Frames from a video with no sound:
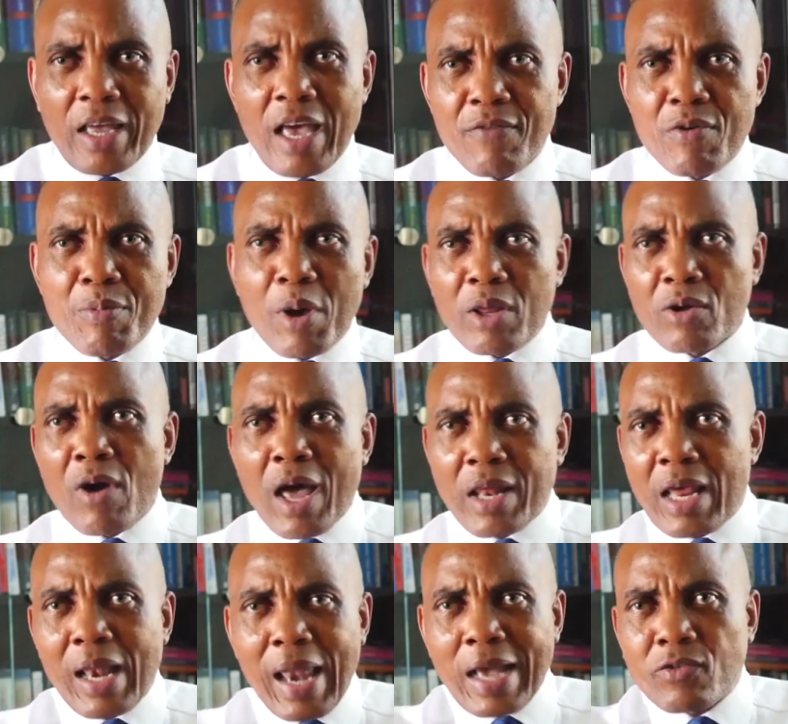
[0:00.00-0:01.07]
Everybody go and
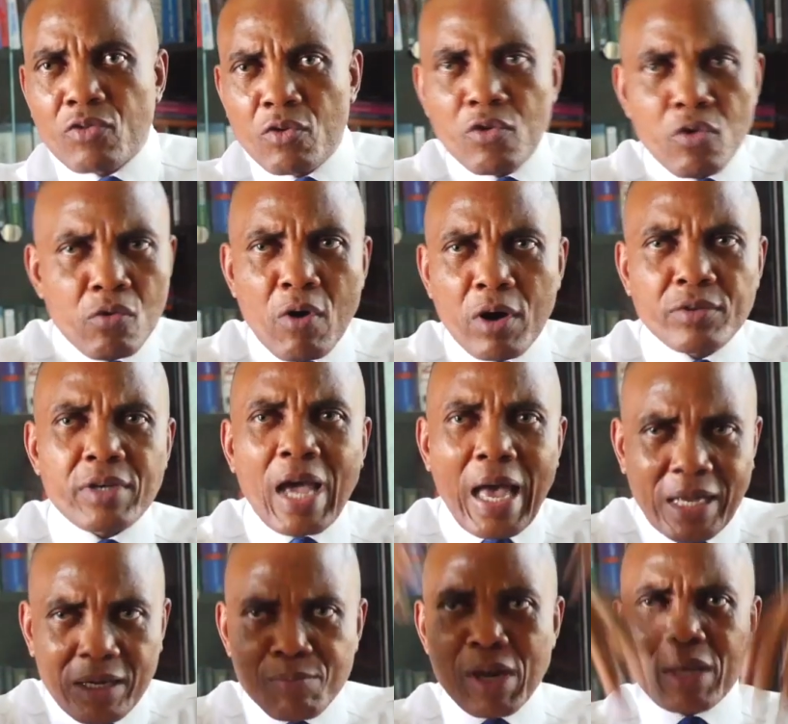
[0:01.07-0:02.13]
elect who you want
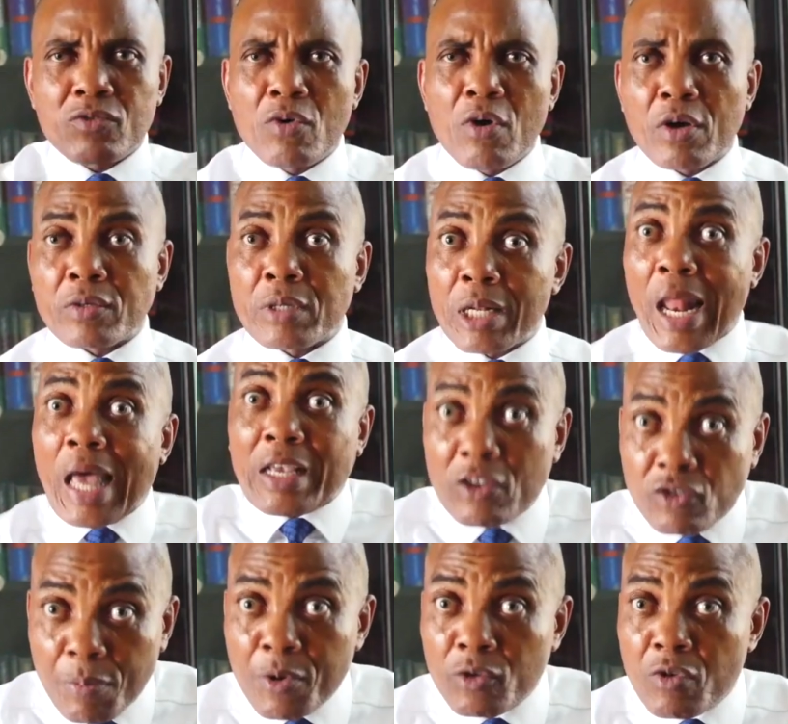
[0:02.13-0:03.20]
and bring to us, like
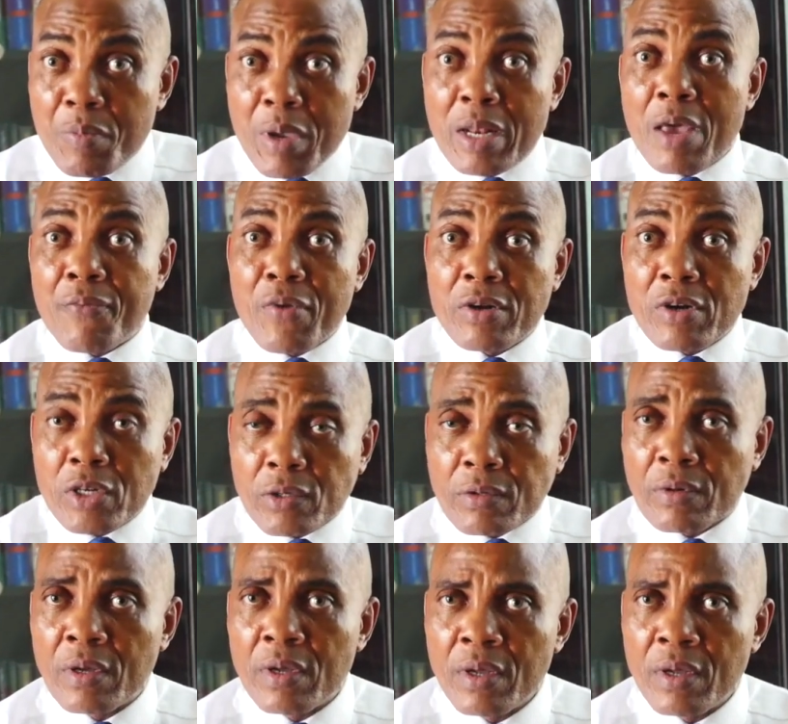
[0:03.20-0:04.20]
it's supposed to be in a federation?